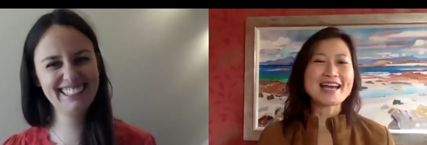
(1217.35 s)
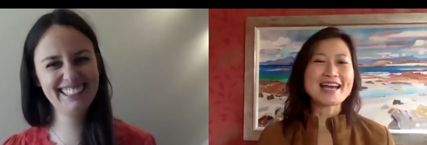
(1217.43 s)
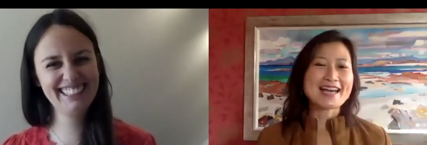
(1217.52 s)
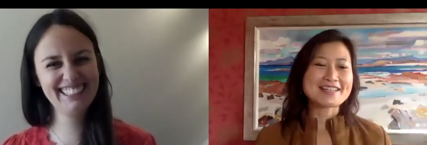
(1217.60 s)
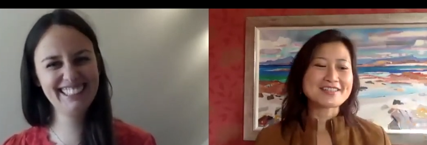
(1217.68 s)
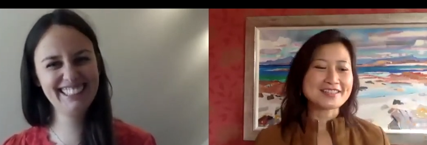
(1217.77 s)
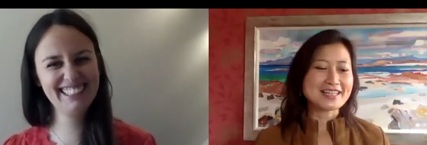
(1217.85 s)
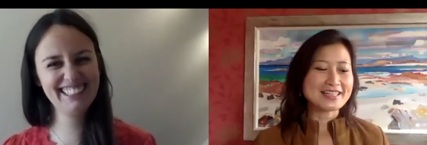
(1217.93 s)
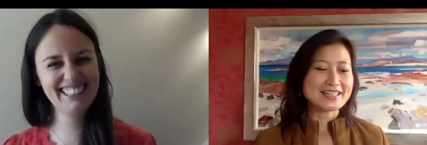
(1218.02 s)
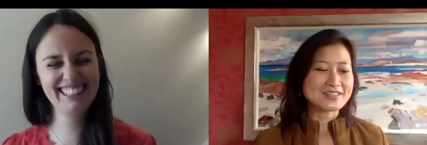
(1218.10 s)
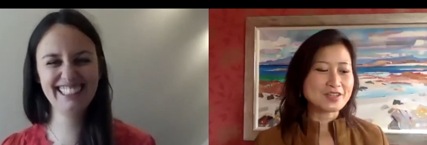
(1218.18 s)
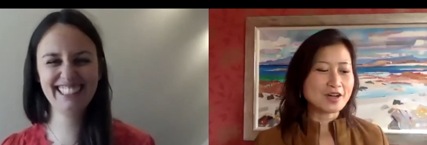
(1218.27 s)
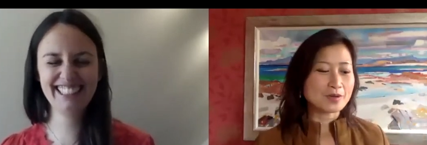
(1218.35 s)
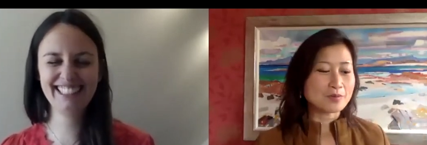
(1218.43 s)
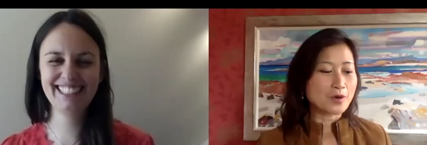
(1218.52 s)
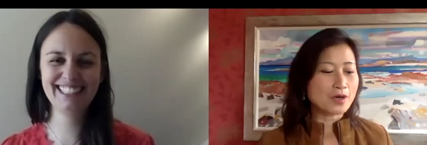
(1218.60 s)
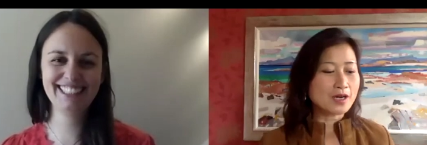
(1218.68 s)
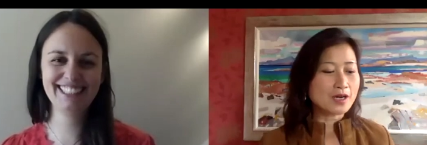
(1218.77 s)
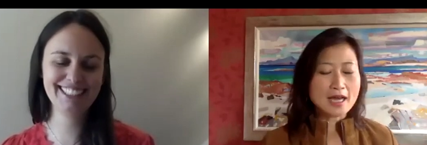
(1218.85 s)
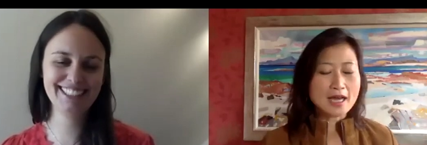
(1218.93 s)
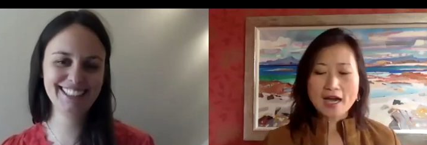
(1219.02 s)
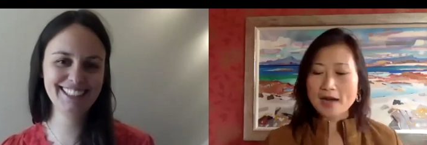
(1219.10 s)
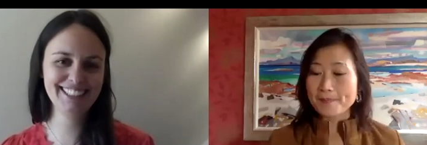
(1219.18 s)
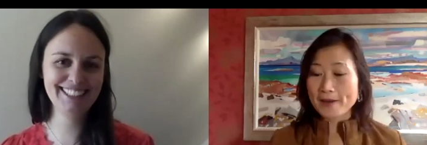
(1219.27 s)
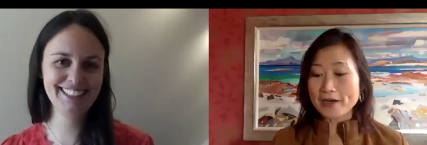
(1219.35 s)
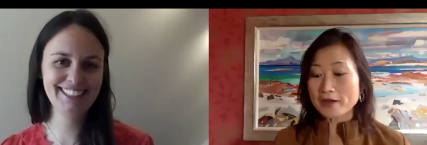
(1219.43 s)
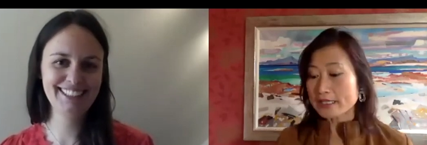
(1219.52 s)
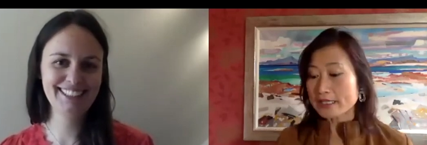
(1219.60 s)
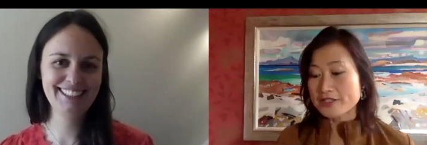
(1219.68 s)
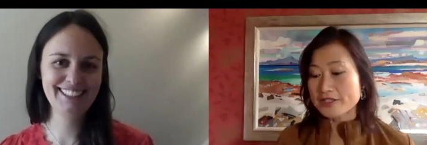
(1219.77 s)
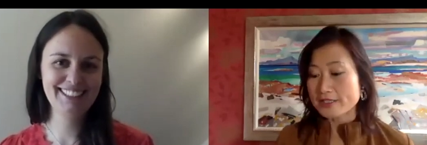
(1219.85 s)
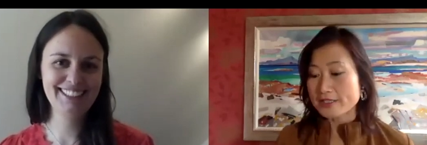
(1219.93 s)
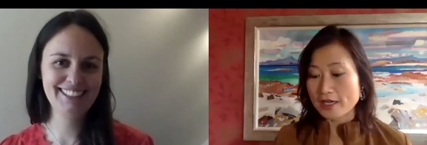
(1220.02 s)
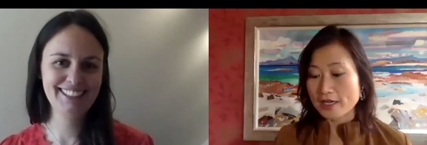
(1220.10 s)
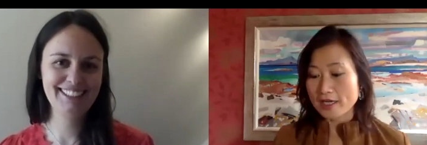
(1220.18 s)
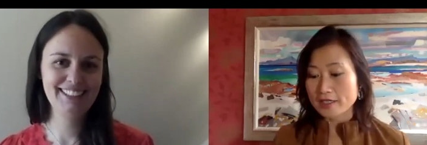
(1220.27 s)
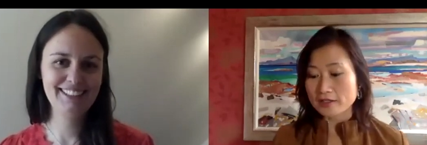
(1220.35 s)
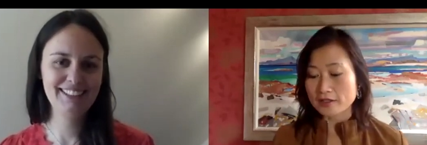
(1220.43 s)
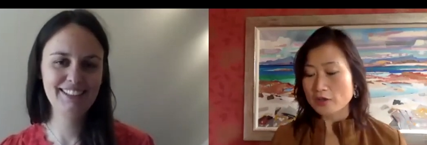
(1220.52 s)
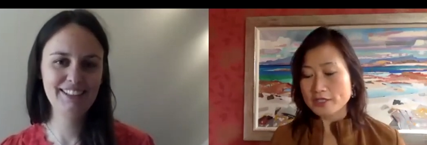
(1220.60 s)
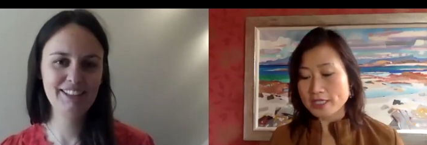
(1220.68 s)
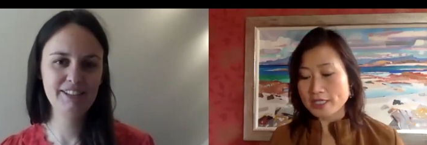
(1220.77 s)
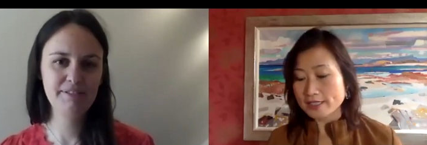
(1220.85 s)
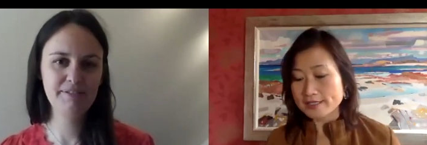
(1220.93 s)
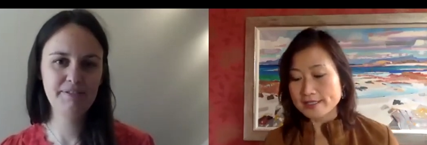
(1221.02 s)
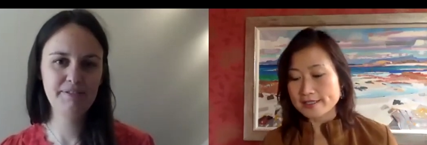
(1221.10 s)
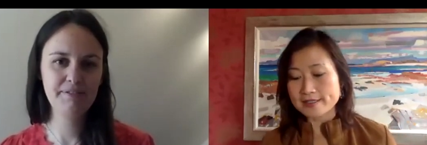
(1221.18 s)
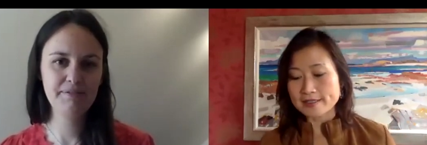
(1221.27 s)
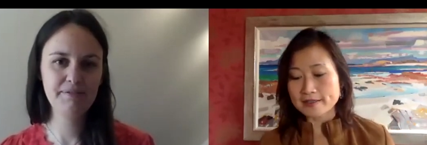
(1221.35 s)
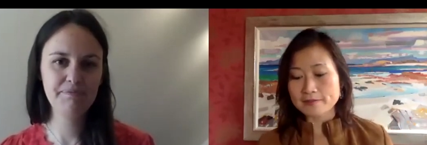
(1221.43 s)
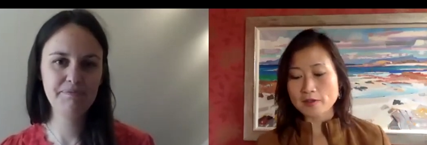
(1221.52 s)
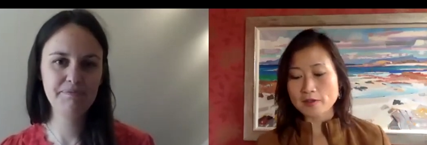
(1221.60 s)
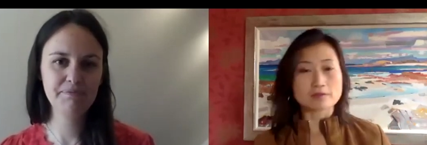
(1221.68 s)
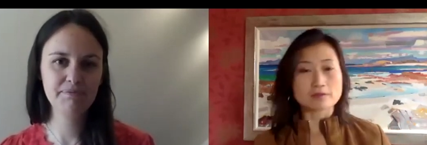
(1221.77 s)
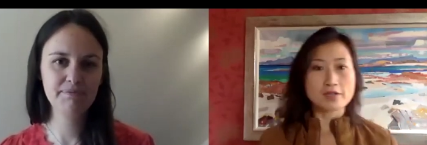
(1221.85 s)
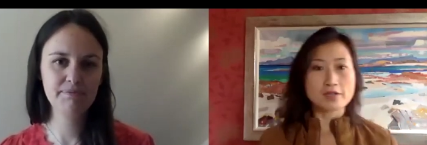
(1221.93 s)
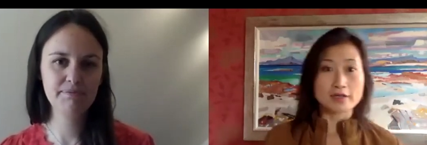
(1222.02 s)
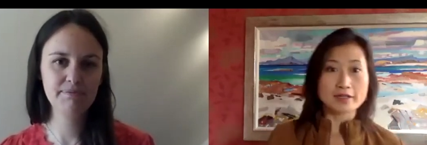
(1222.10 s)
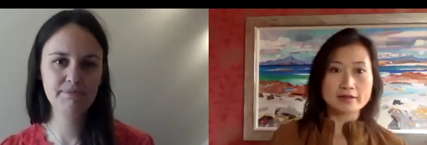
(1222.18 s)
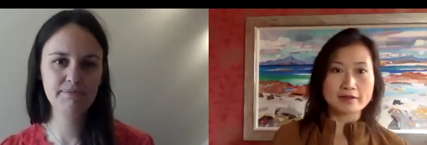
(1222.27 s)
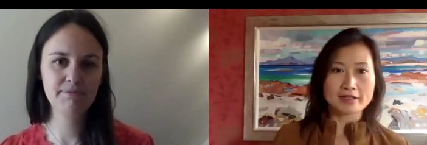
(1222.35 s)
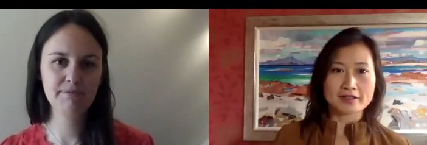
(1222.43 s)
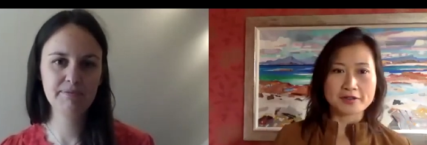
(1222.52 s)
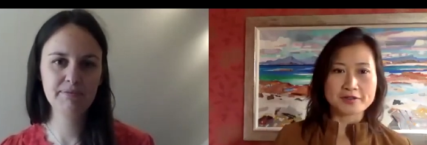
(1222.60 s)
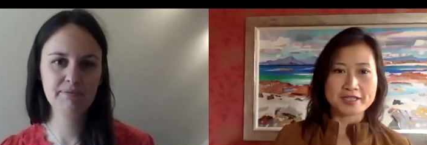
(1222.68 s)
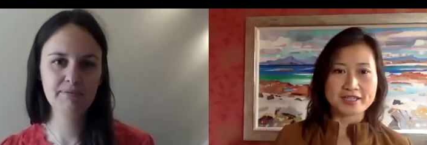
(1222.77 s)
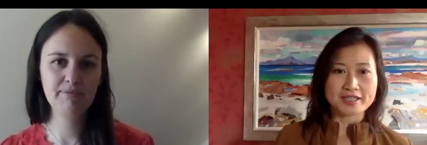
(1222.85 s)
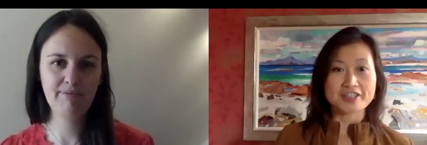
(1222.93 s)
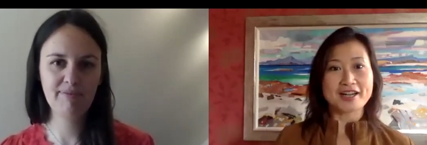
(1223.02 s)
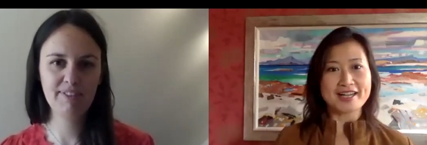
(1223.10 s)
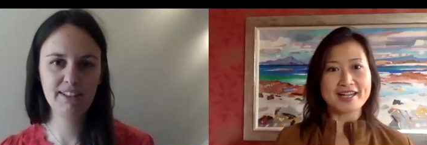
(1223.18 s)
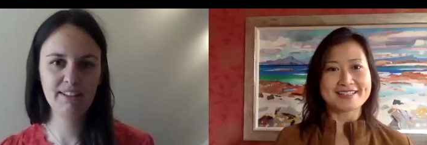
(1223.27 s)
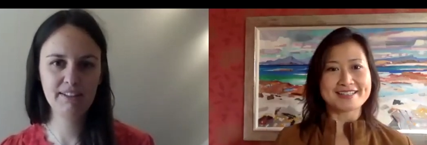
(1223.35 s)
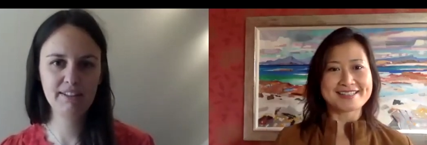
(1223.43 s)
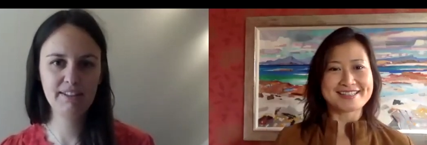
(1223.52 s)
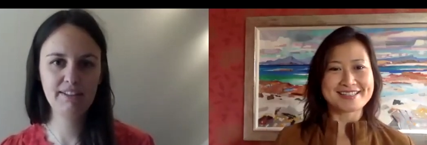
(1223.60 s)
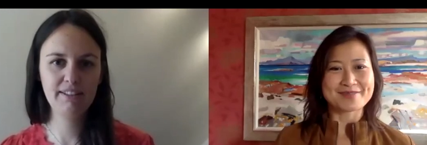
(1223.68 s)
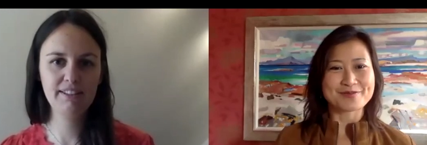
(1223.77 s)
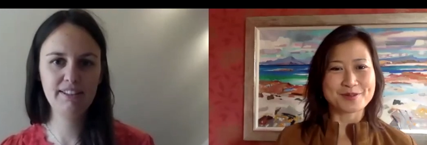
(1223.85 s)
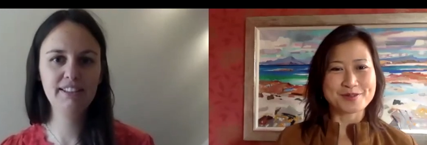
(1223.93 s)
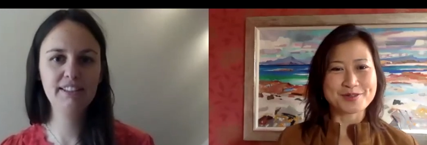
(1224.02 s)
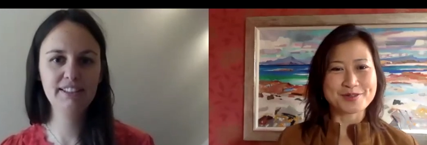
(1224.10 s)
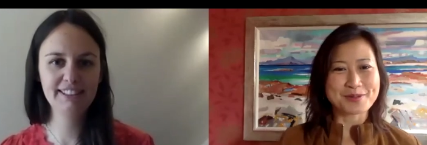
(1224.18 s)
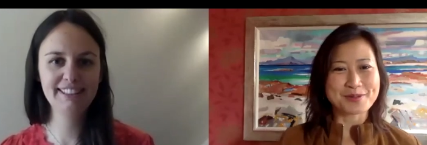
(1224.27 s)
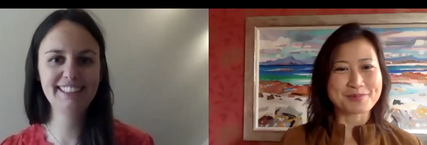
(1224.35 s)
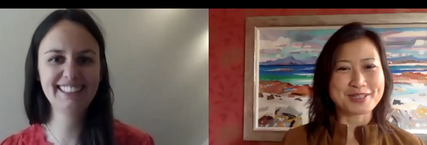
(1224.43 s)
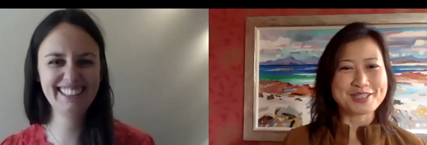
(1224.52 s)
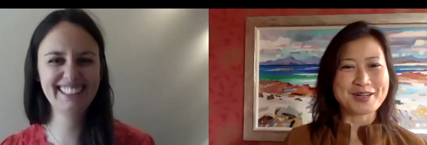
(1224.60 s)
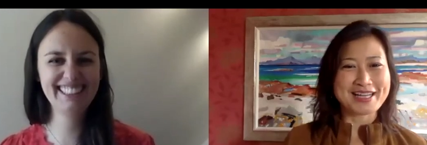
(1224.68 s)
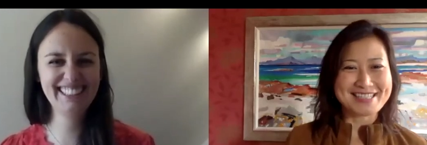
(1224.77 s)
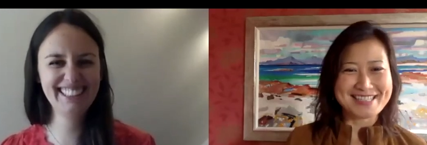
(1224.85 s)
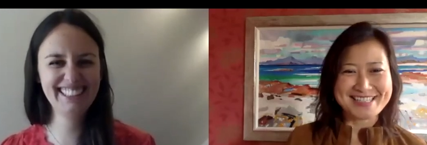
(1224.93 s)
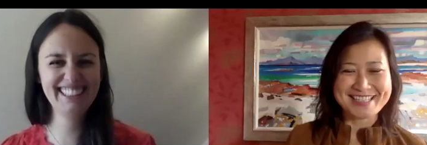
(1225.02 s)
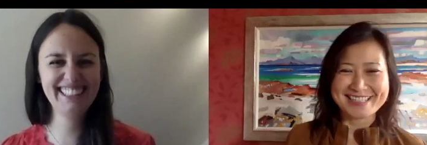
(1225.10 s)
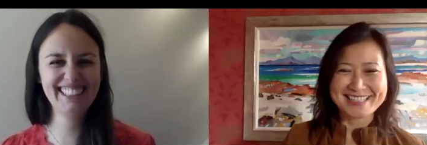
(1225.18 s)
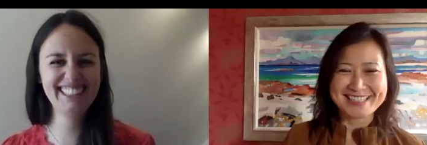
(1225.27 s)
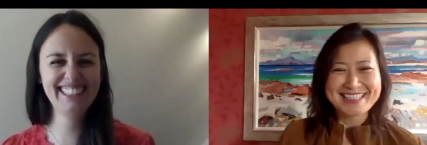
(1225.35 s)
Speaker 1: And she'll get to talk more. Apparently, she's got her coaching system, or sorry, not her coaching, her guidance system for people in transition.